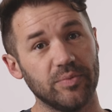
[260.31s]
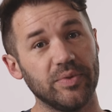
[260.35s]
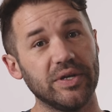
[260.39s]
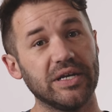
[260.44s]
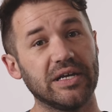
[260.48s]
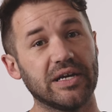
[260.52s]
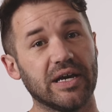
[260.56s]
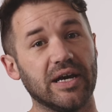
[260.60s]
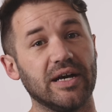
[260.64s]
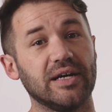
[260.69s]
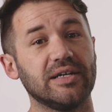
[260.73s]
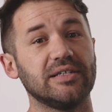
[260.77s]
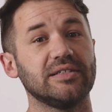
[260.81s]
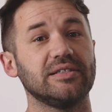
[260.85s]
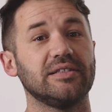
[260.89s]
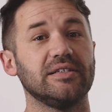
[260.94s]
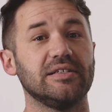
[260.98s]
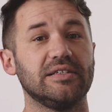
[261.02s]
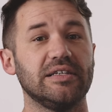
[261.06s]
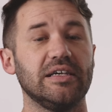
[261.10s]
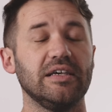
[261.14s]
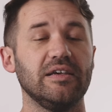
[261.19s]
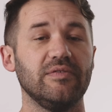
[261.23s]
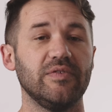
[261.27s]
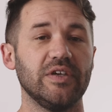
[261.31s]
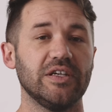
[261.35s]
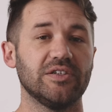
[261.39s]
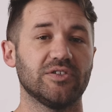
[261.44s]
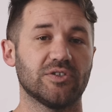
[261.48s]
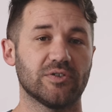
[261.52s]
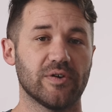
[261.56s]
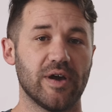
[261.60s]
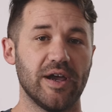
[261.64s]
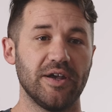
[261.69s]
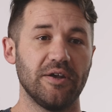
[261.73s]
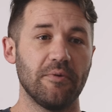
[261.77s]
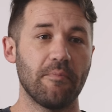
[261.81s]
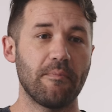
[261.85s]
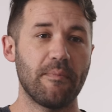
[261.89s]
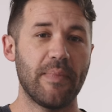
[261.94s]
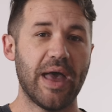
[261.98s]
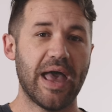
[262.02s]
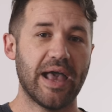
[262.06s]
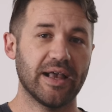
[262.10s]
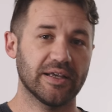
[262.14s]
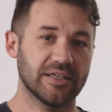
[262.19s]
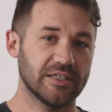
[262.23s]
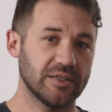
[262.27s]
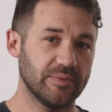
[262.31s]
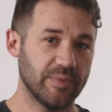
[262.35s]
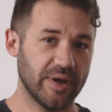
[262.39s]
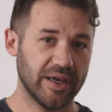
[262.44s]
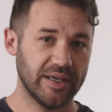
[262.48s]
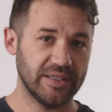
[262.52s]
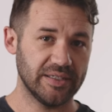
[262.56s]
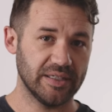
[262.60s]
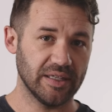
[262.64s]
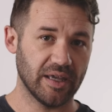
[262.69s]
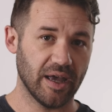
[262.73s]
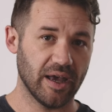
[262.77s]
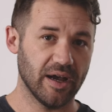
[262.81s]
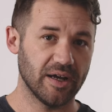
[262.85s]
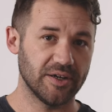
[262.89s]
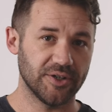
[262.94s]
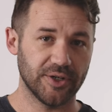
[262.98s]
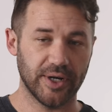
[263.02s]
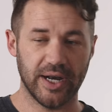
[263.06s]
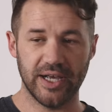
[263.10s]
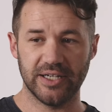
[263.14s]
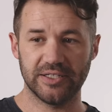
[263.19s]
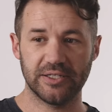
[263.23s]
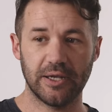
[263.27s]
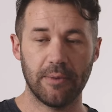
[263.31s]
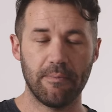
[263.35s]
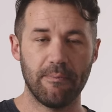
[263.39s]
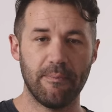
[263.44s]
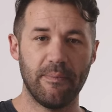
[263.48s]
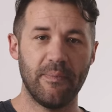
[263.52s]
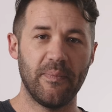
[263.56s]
because the TV is trying to maximize the contrast,